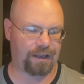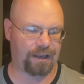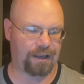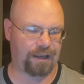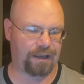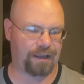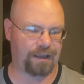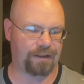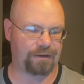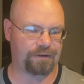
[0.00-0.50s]

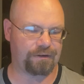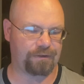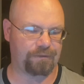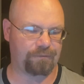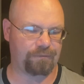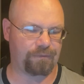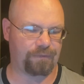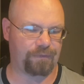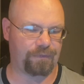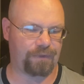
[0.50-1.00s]
And
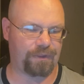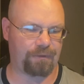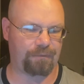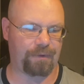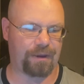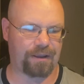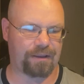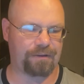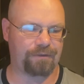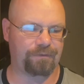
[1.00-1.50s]
they
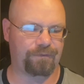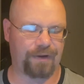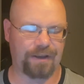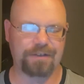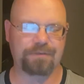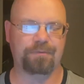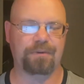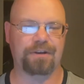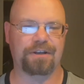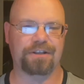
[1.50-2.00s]
make
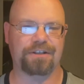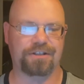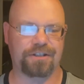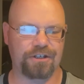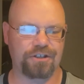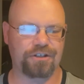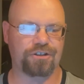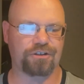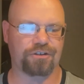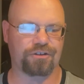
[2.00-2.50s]
investment
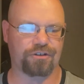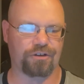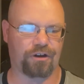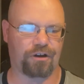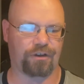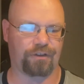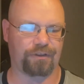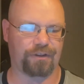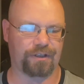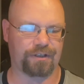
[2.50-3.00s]
decisions
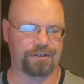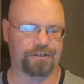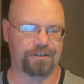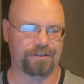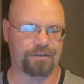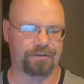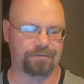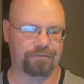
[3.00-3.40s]
on this.